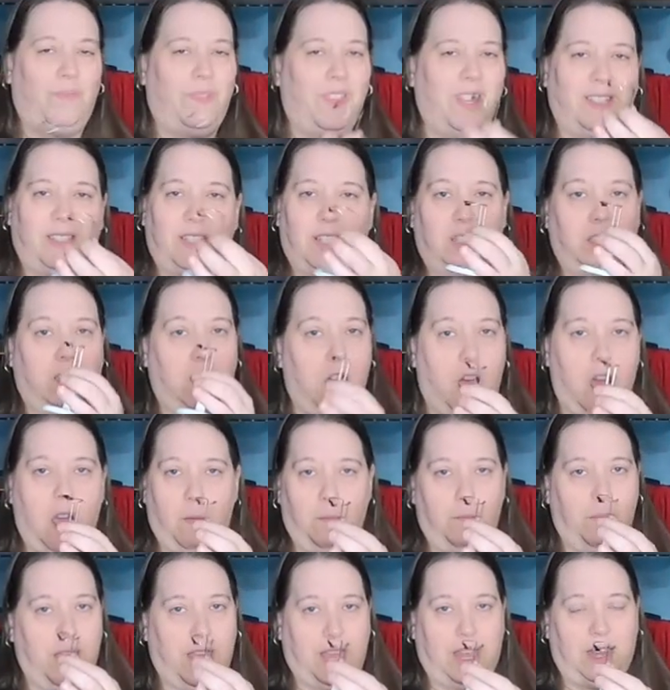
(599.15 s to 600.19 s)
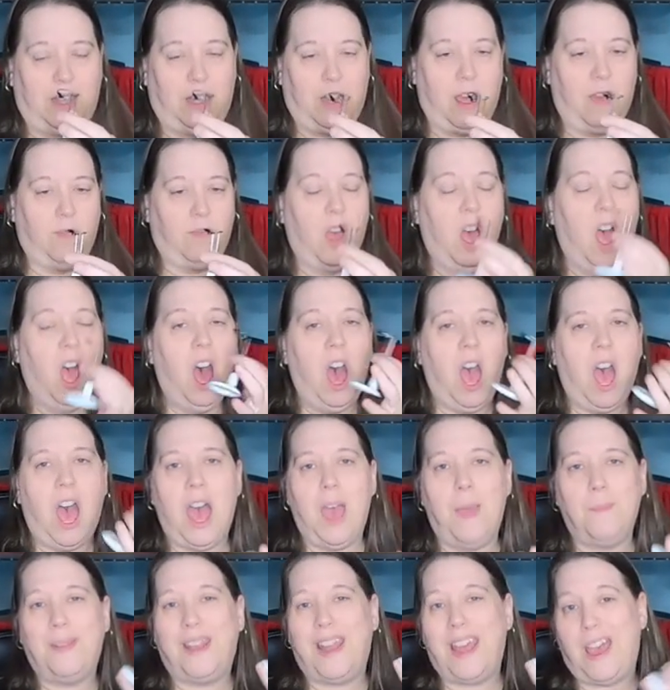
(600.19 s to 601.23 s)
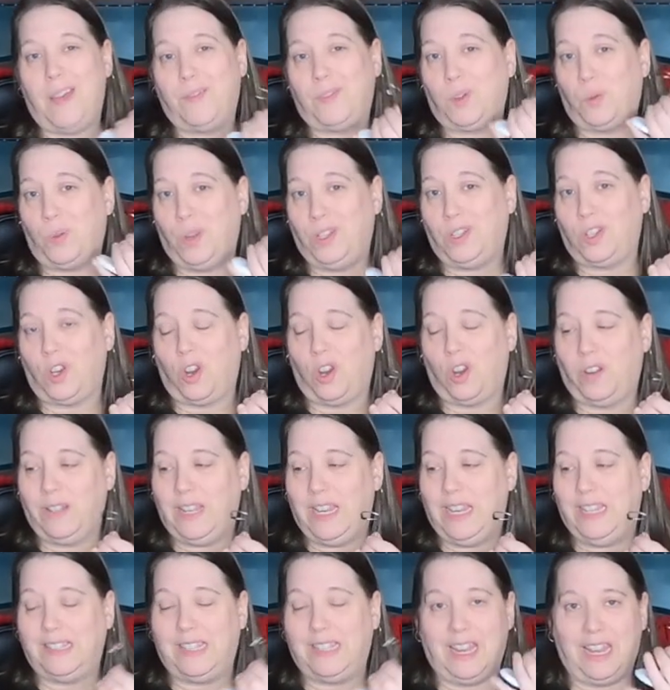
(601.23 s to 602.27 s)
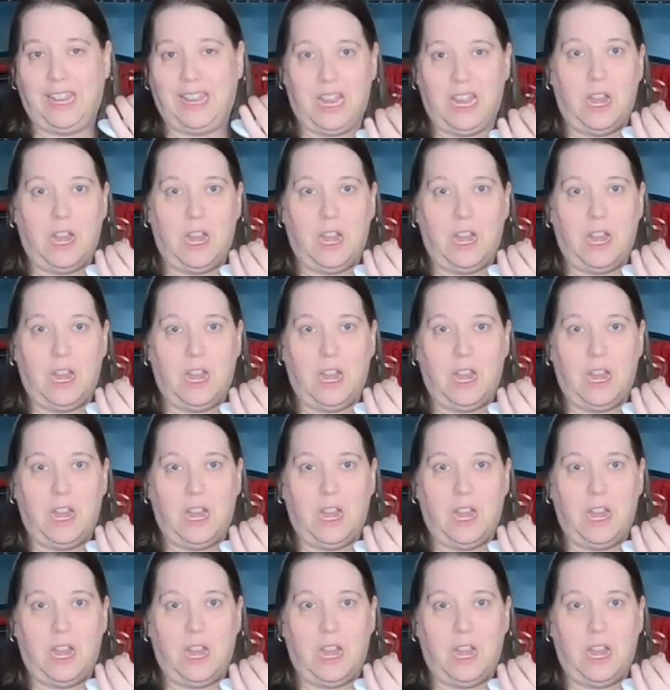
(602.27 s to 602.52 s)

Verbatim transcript: this is not big enough I'm gonna have to return these and